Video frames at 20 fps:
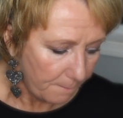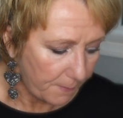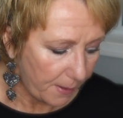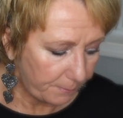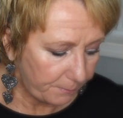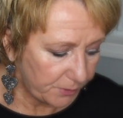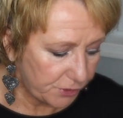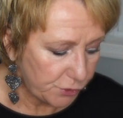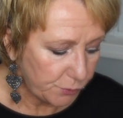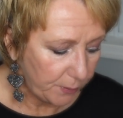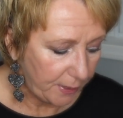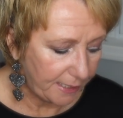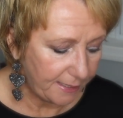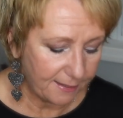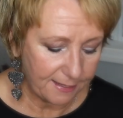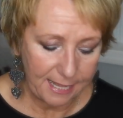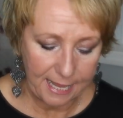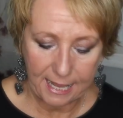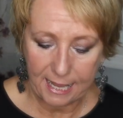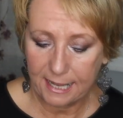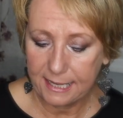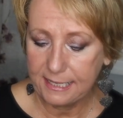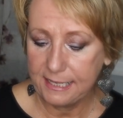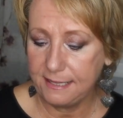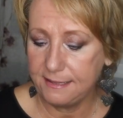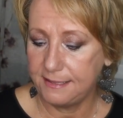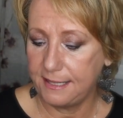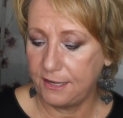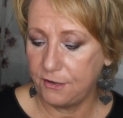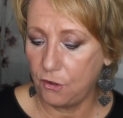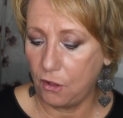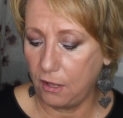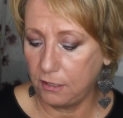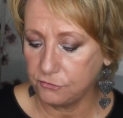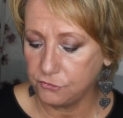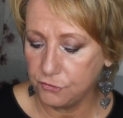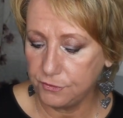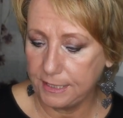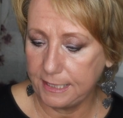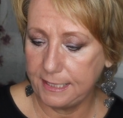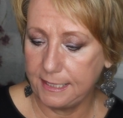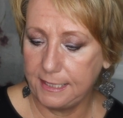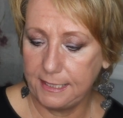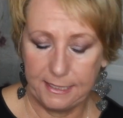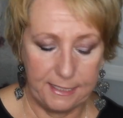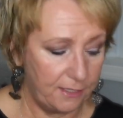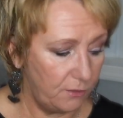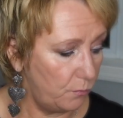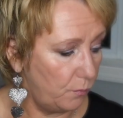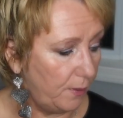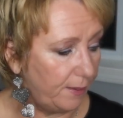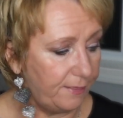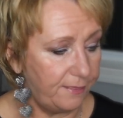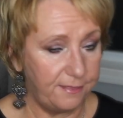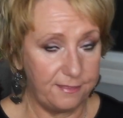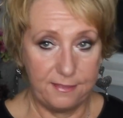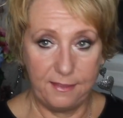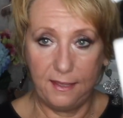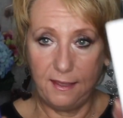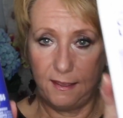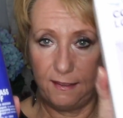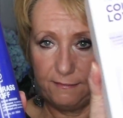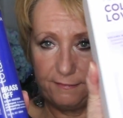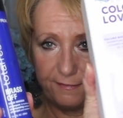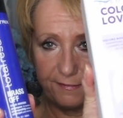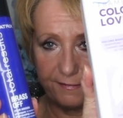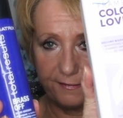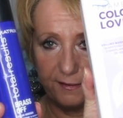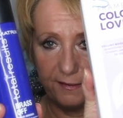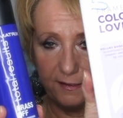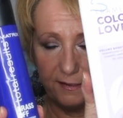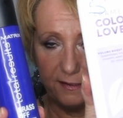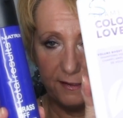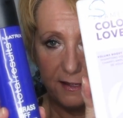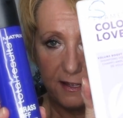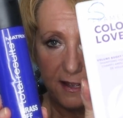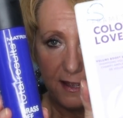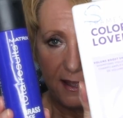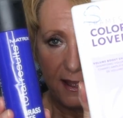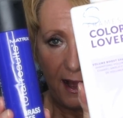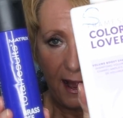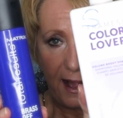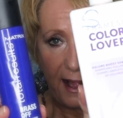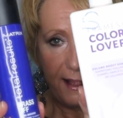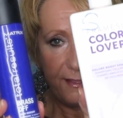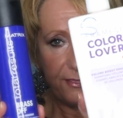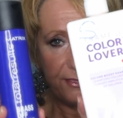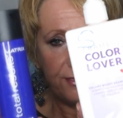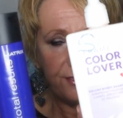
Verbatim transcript: But between that and then alternating it with this, I